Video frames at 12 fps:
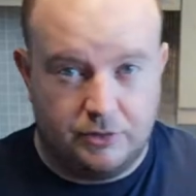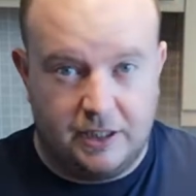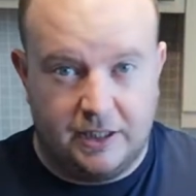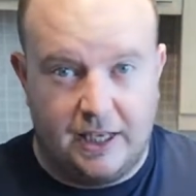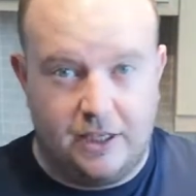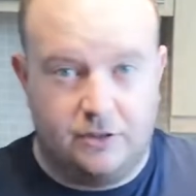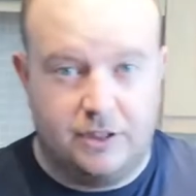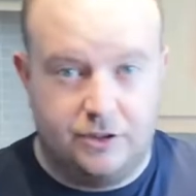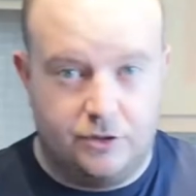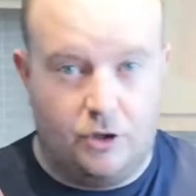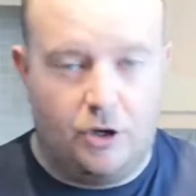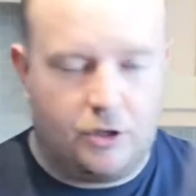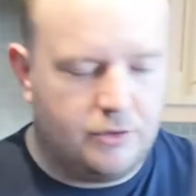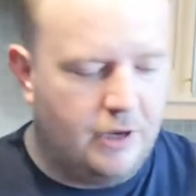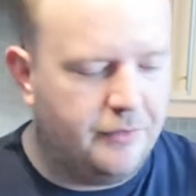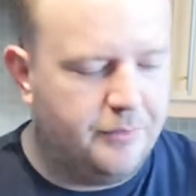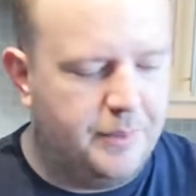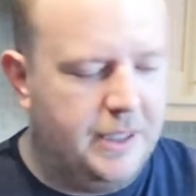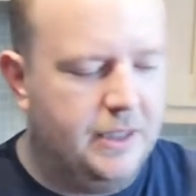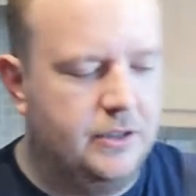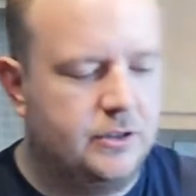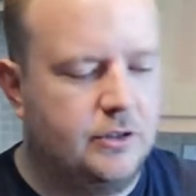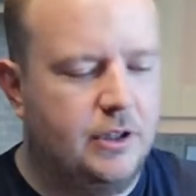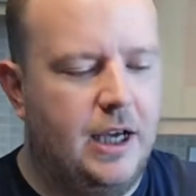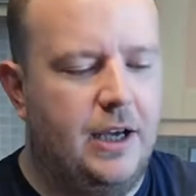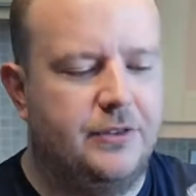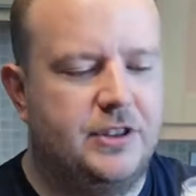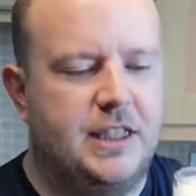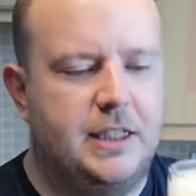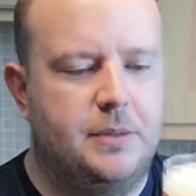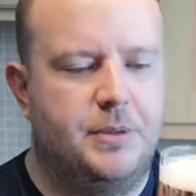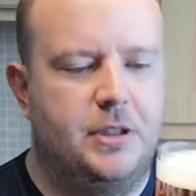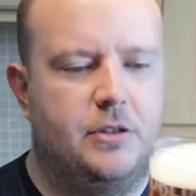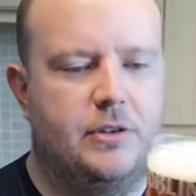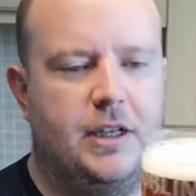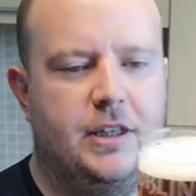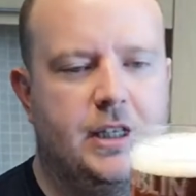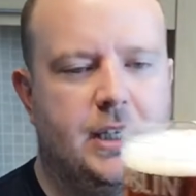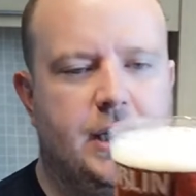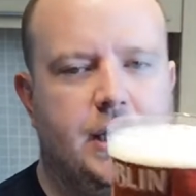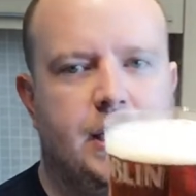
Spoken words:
real ale. It's not a craft beer that's going to have sediment or anything in